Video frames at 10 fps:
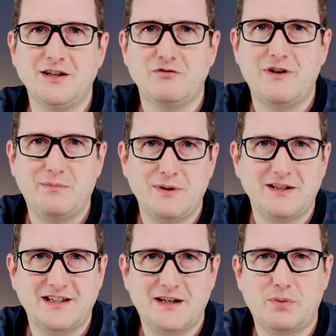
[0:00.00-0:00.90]

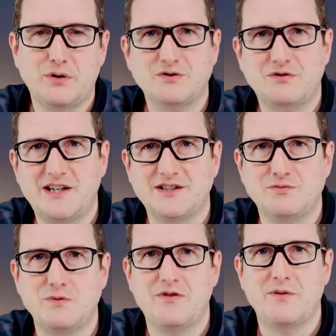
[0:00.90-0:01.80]
replica Postgres
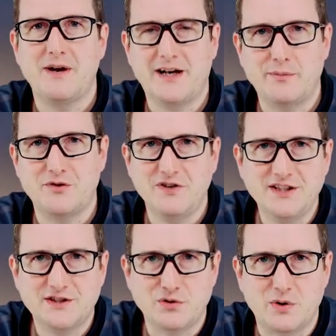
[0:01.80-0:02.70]
with a backup and
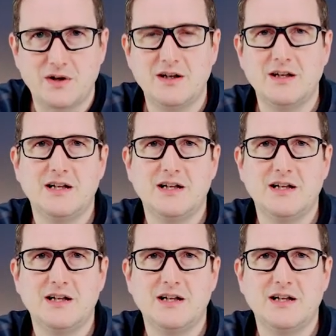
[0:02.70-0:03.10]
restore